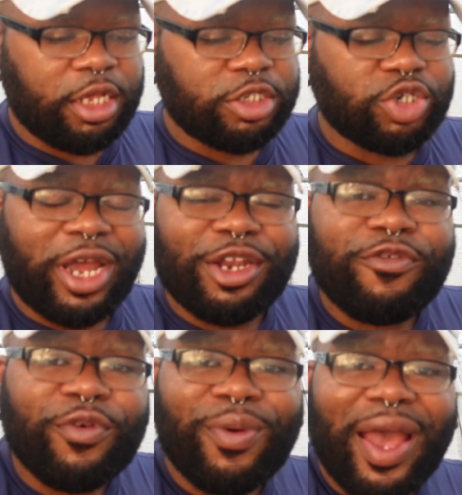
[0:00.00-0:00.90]
Try new
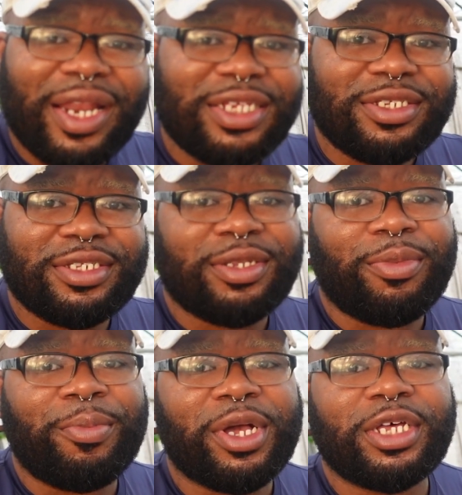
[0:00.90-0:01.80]
varieties,
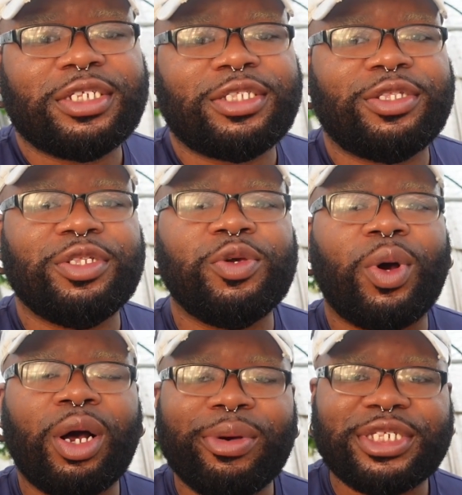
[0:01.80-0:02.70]
because you
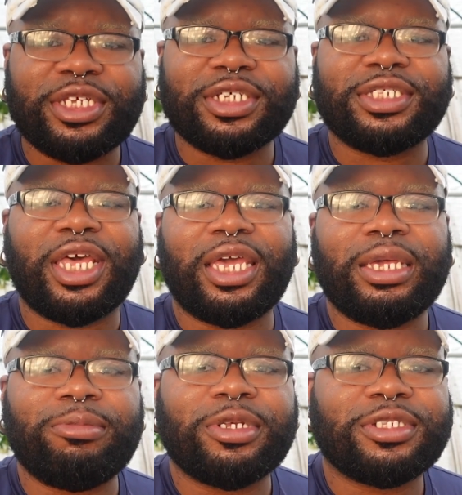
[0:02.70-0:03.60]
always see the
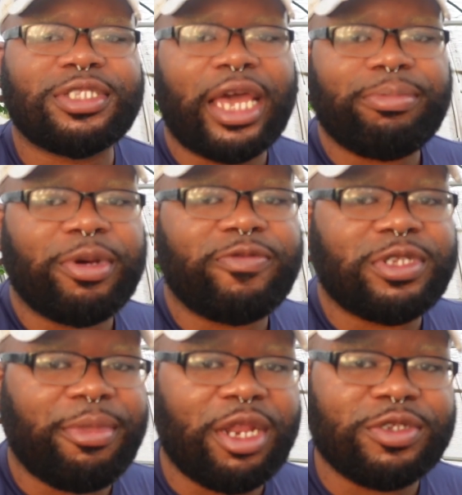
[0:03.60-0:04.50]
same type of
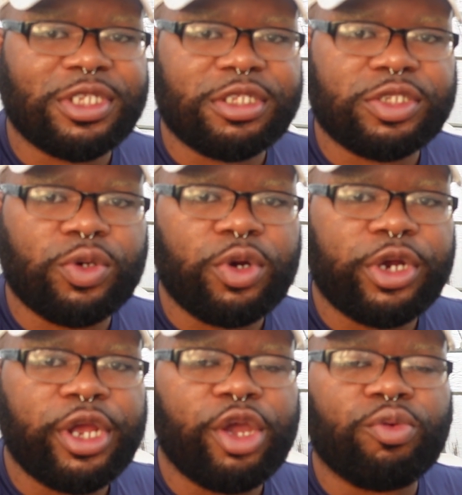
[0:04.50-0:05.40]
tomatoes in the
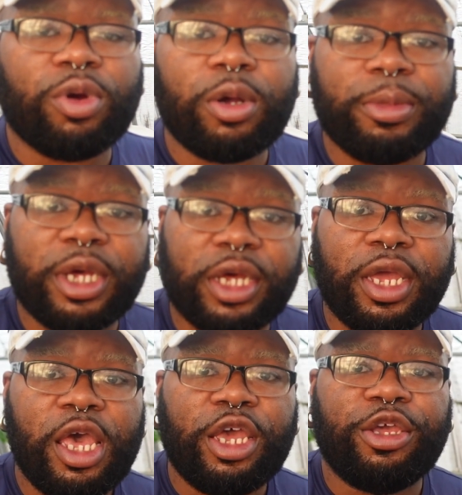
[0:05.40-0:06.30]
store: your Roma,
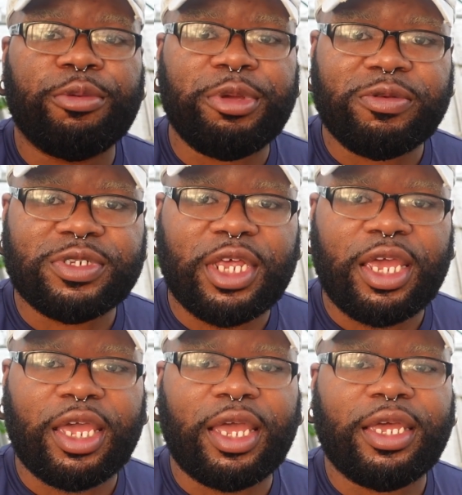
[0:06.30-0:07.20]
your
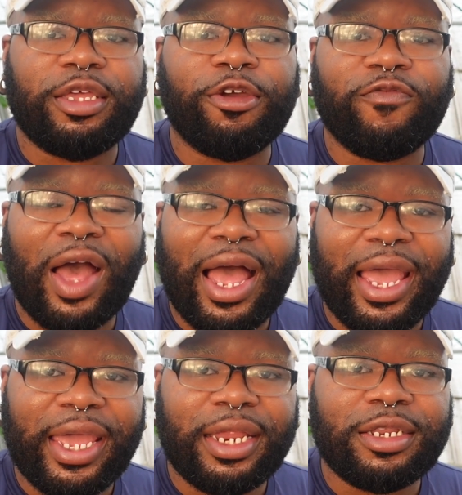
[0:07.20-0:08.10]
beefsteak, your
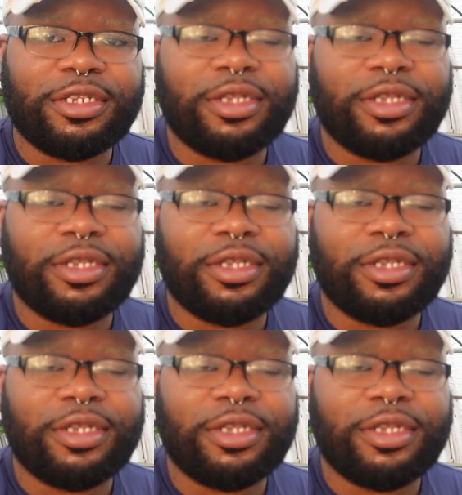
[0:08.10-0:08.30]
vine,